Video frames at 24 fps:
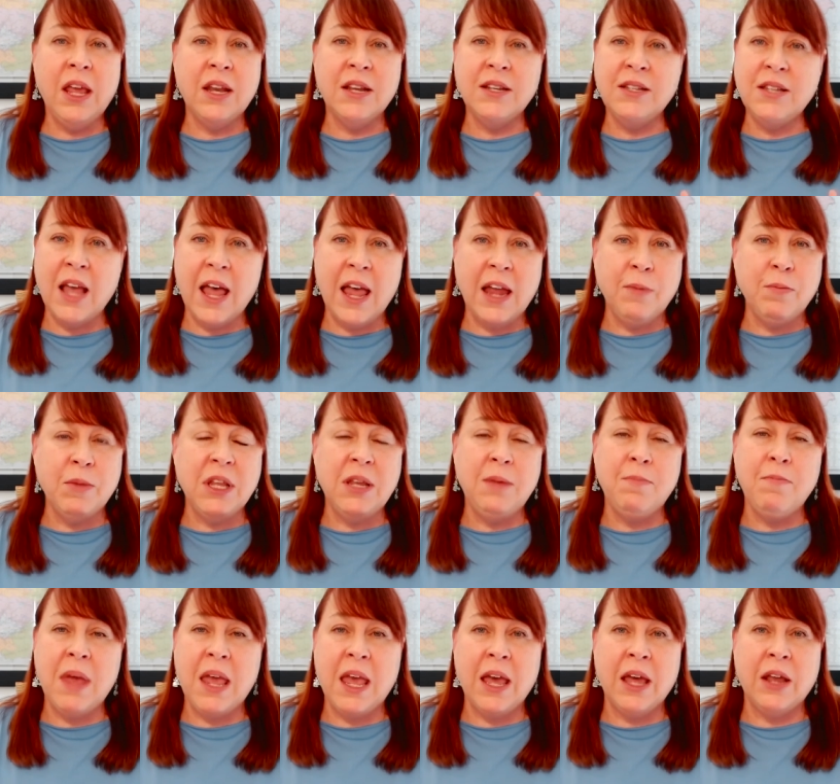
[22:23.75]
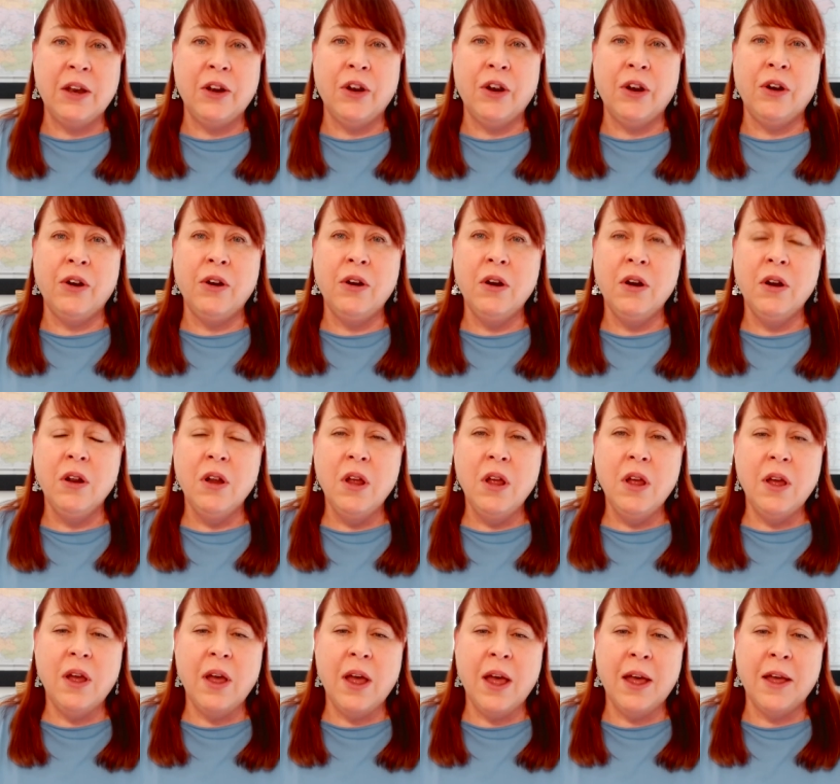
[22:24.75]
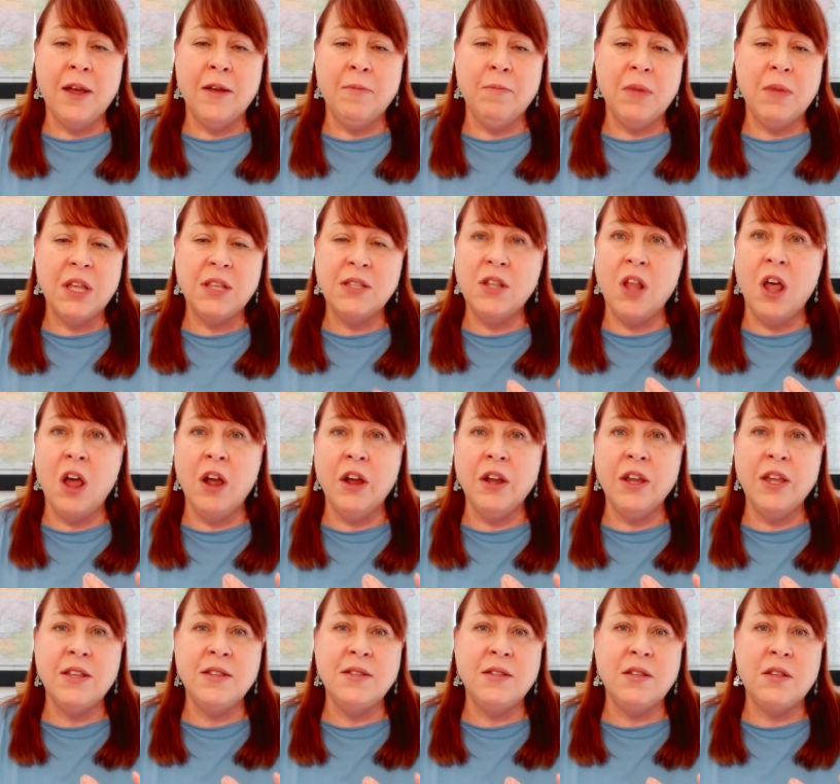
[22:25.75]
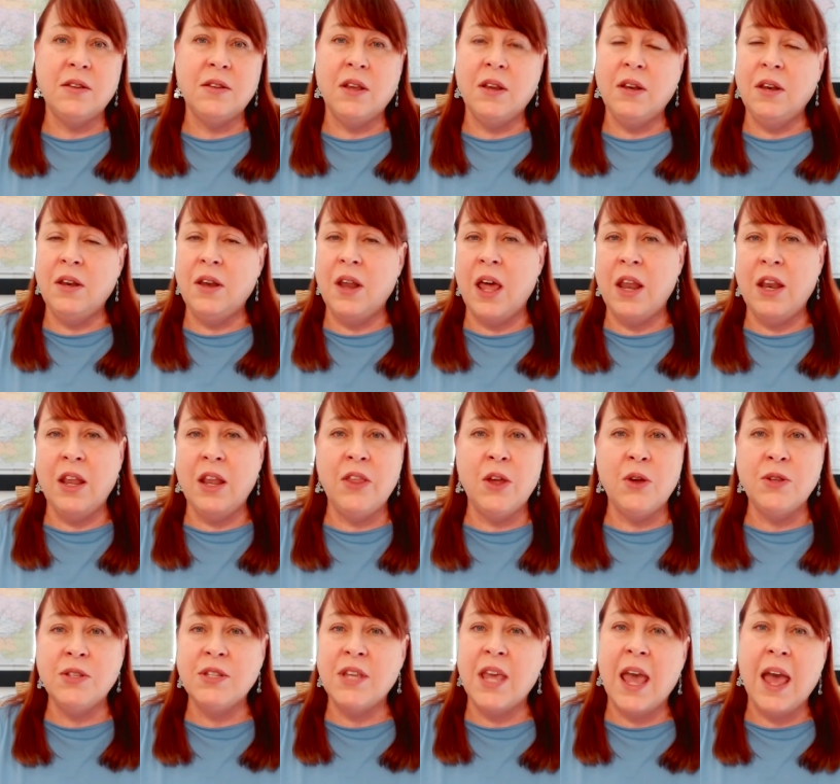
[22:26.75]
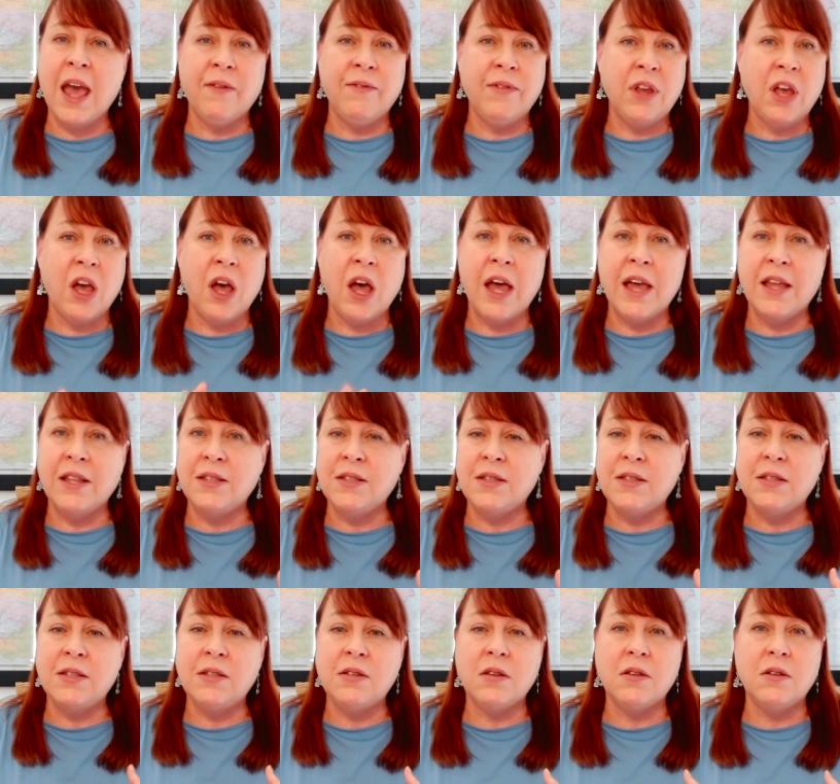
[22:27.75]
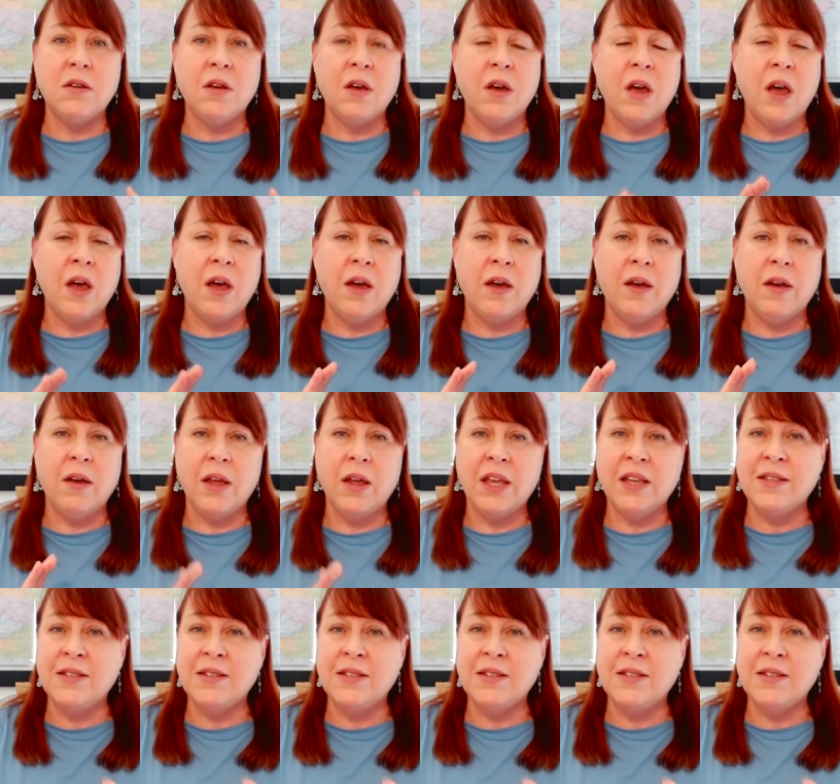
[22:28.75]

in a timely manner, um, as long as none of those caveats Uh,